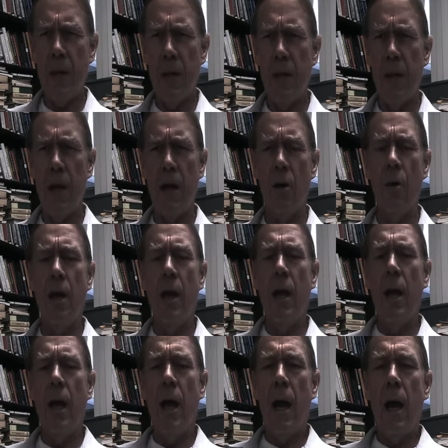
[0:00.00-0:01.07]
Now,
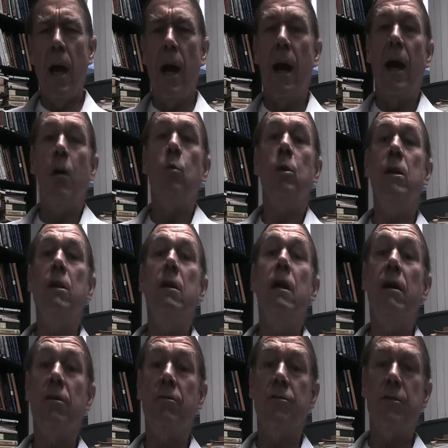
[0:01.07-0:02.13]
I would
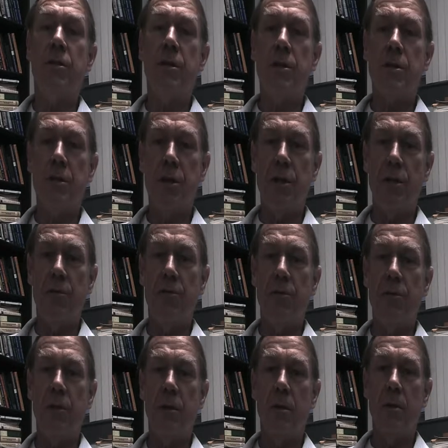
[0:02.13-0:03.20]
love to
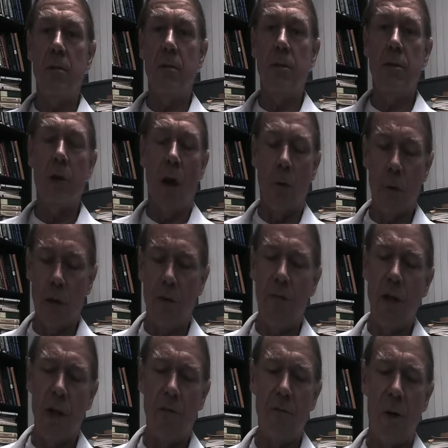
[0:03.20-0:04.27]

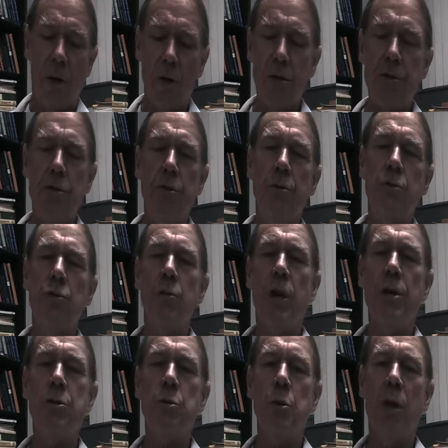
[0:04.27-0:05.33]
have all the students
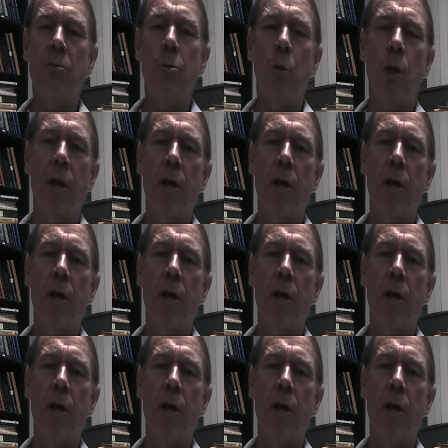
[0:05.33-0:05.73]
rise to a level where I